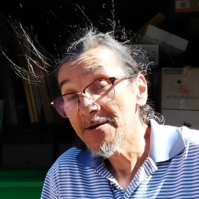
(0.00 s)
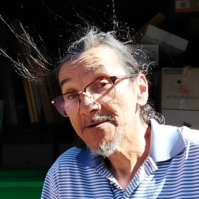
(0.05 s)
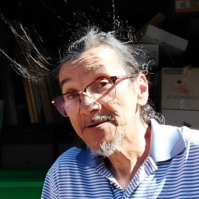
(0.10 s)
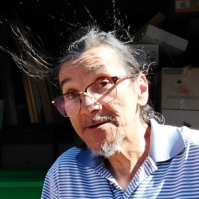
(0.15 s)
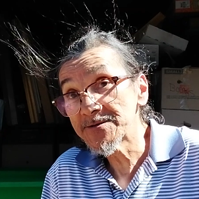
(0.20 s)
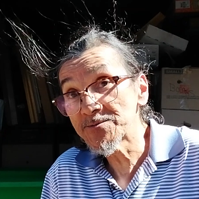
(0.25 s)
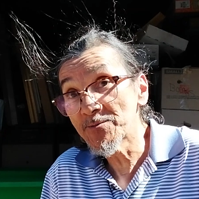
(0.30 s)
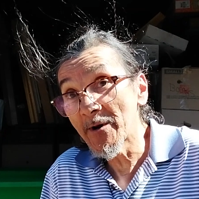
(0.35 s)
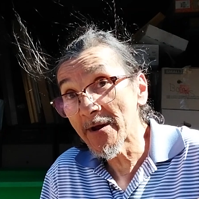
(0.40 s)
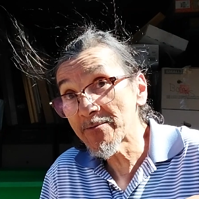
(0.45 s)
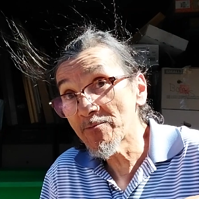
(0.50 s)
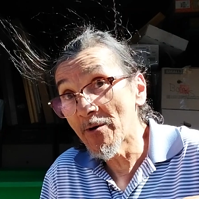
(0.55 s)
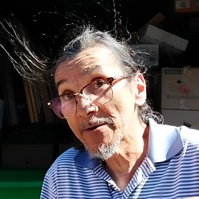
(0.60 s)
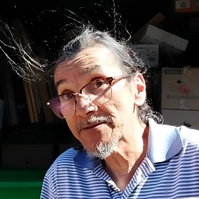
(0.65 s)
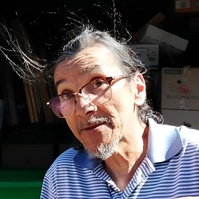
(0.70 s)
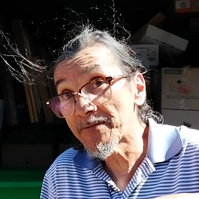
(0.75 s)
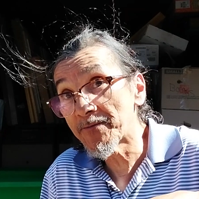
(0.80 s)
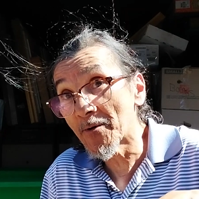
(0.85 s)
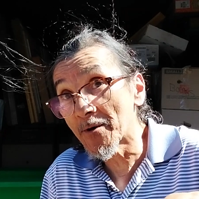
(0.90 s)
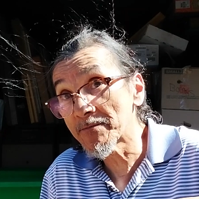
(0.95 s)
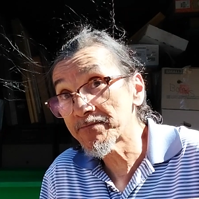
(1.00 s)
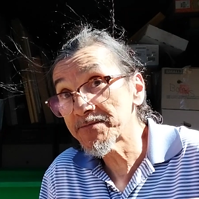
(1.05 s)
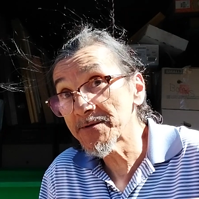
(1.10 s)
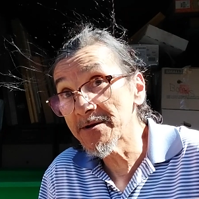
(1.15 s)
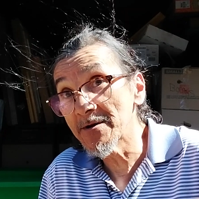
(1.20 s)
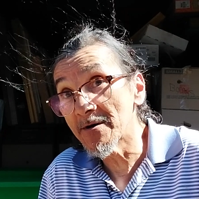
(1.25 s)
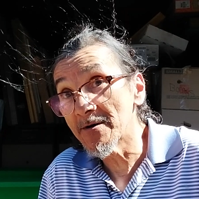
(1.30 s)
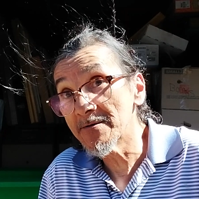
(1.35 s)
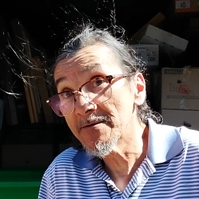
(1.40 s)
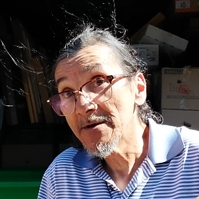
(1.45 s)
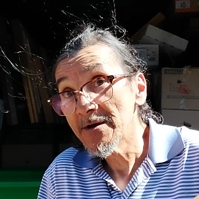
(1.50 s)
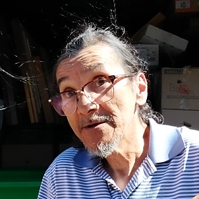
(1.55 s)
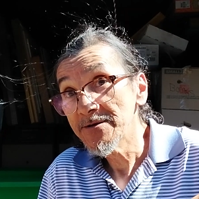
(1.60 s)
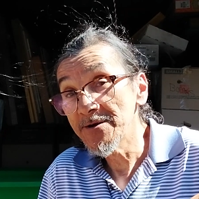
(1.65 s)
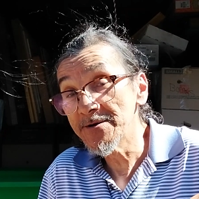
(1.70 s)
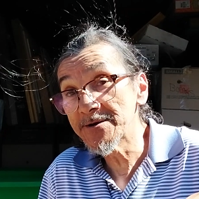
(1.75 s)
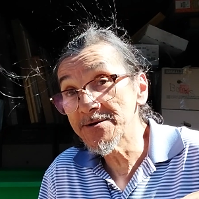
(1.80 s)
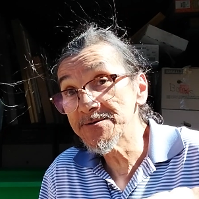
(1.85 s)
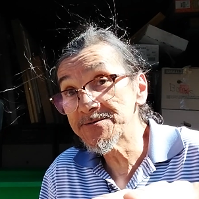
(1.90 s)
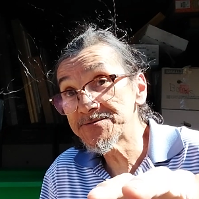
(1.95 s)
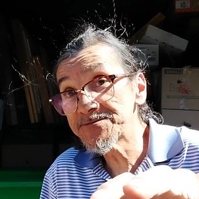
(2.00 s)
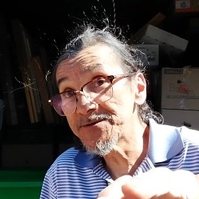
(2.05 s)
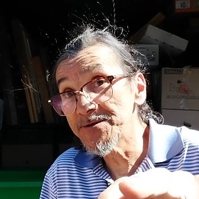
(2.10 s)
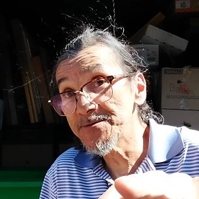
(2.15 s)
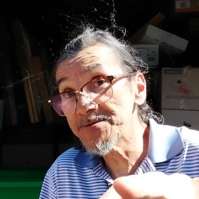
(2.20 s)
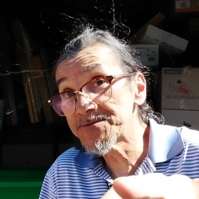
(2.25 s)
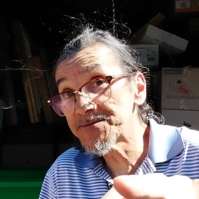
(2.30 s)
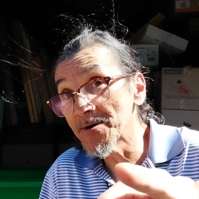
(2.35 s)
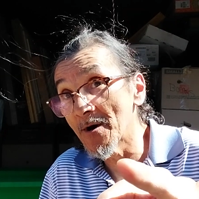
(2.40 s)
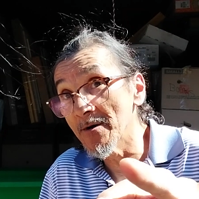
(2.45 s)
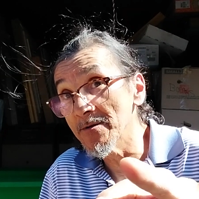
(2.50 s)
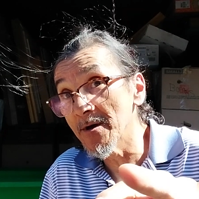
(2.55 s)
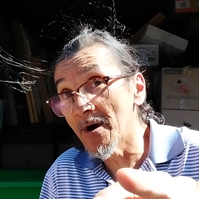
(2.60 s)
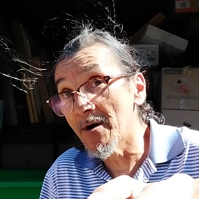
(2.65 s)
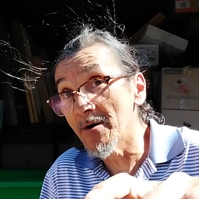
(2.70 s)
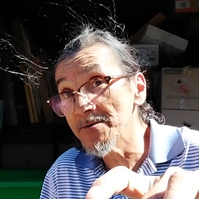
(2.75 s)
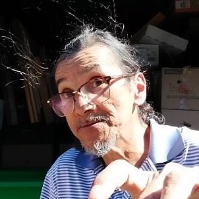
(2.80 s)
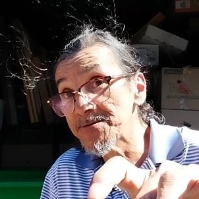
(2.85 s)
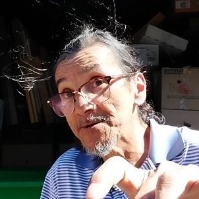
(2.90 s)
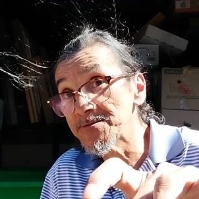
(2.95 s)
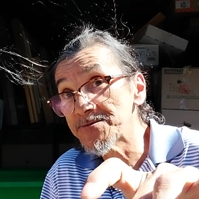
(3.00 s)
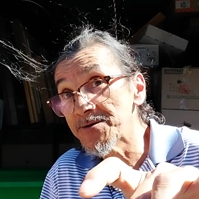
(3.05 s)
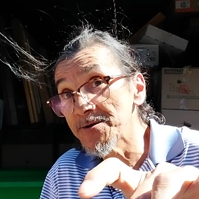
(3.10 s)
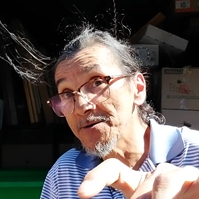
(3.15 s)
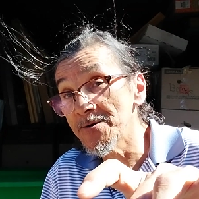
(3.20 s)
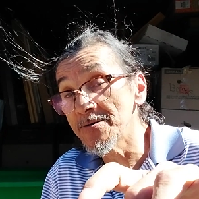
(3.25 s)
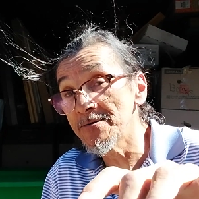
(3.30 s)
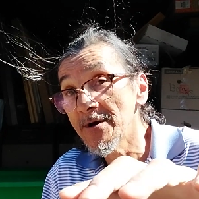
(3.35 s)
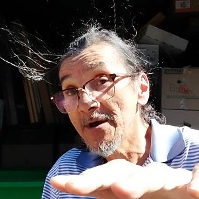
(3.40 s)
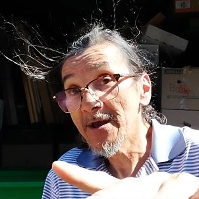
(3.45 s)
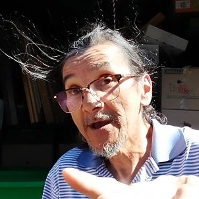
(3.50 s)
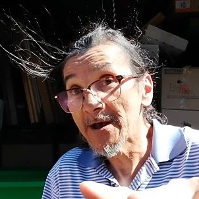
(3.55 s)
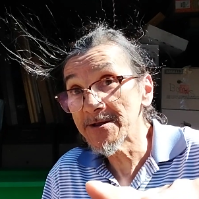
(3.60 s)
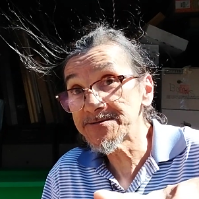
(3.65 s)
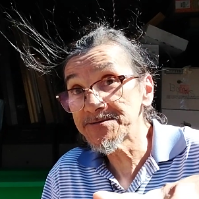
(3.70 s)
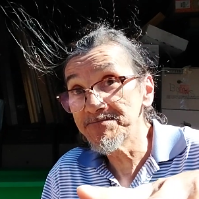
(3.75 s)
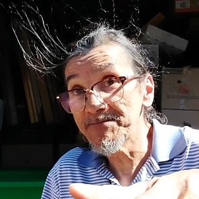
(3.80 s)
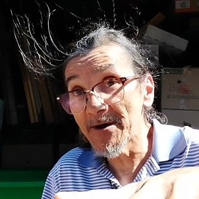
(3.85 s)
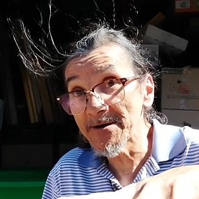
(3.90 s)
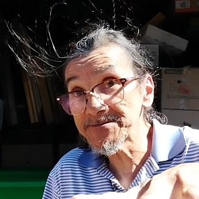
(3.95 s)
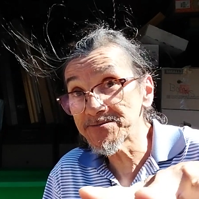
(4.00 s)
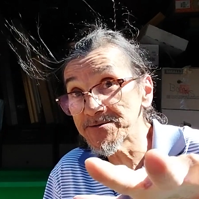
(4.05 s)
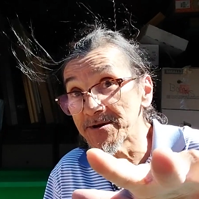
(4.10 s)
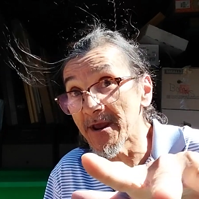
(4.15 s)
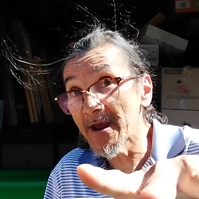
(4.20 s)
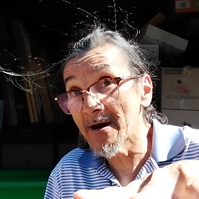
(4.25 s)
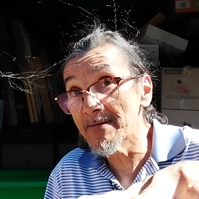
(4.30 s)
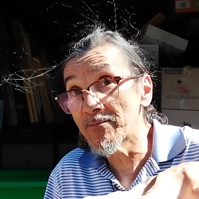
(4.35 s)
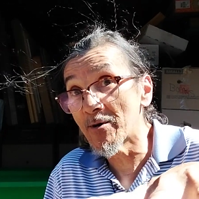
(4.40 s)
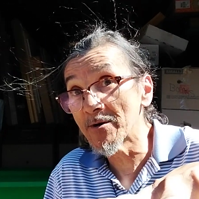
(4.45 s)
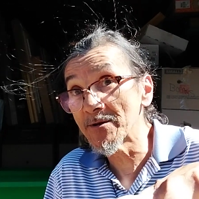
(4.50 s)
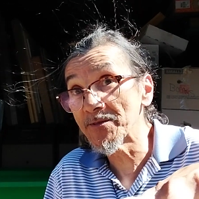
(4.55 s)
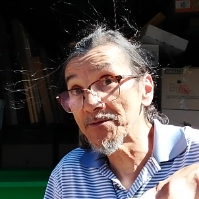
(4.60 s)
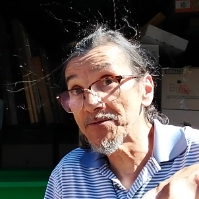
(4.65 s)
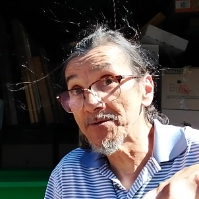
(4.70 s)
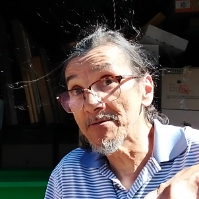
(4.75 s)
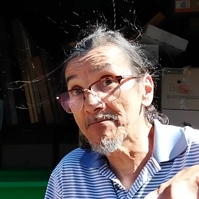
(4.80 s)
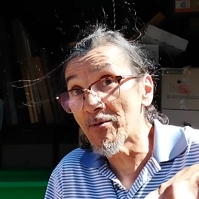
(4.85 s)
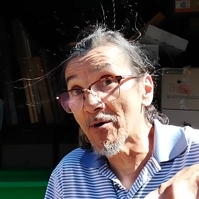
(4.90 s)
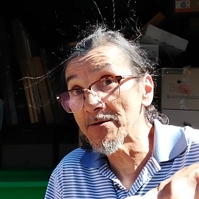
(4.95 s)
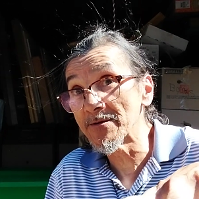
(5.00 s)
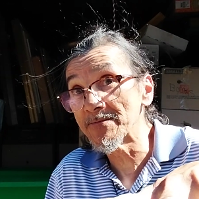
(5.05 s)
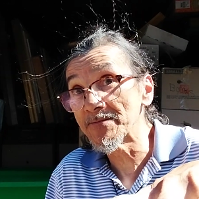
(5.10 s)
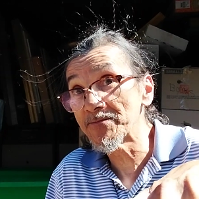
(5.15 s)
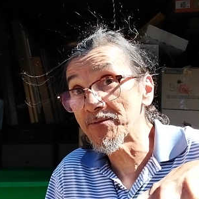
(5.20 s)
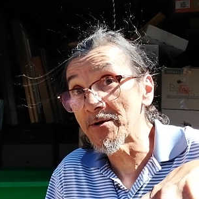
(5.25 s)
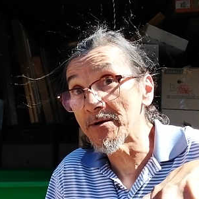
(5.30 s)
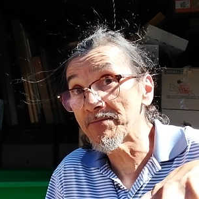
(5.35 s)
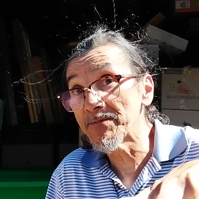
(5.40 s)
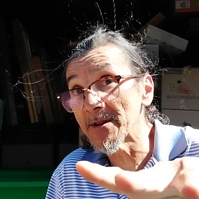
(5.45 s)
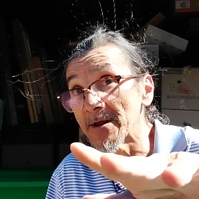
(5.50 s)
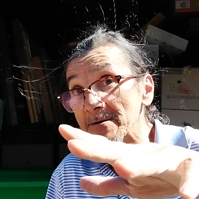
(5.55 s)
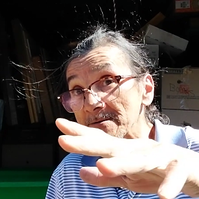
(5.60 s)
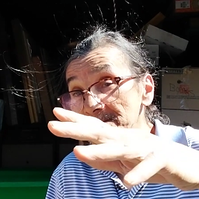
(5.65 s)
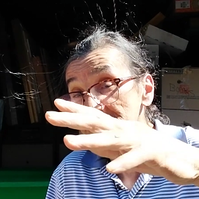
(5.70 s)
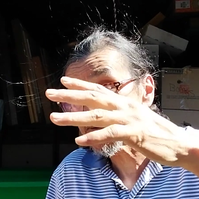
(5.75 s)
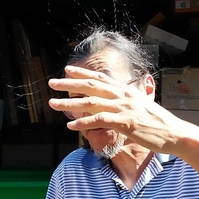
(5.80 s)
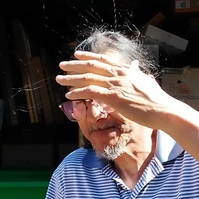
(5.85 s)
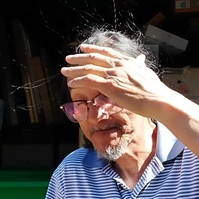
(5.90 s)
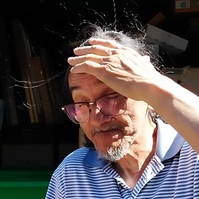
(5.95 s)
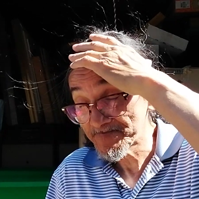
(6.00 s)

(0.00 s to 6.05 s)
It's like one of the four, you can do solo, do two. It's best when you have more than 3 players.